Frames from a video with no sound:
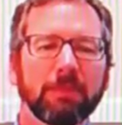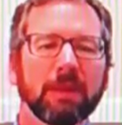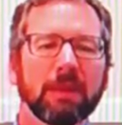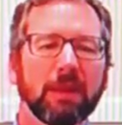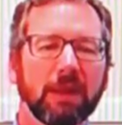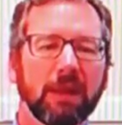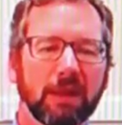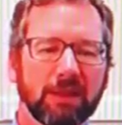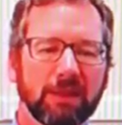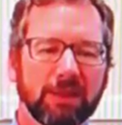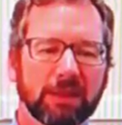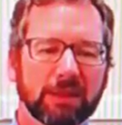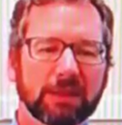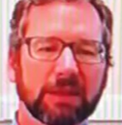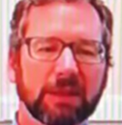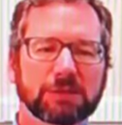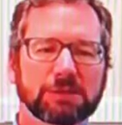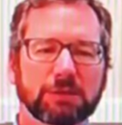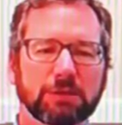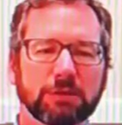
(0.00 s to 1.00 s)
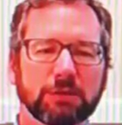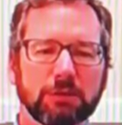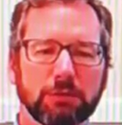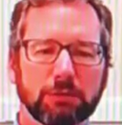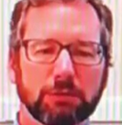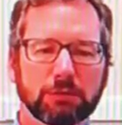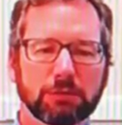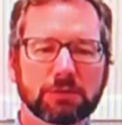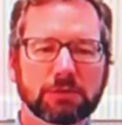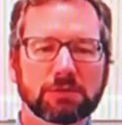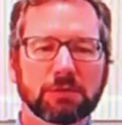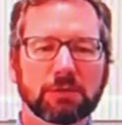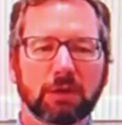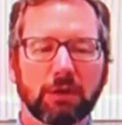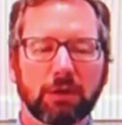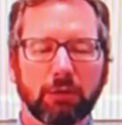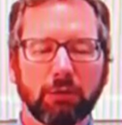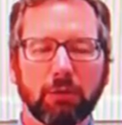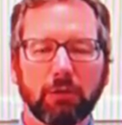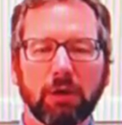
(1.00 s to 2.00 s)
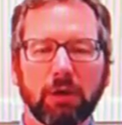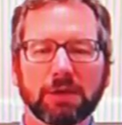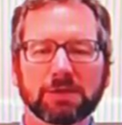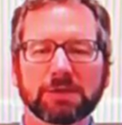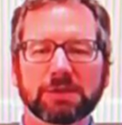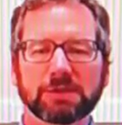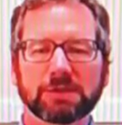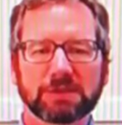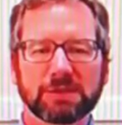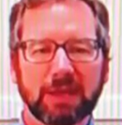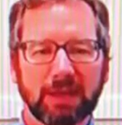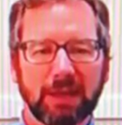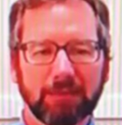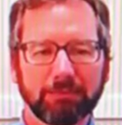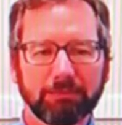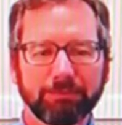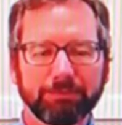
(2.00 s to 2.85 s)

I think that's good news across the state.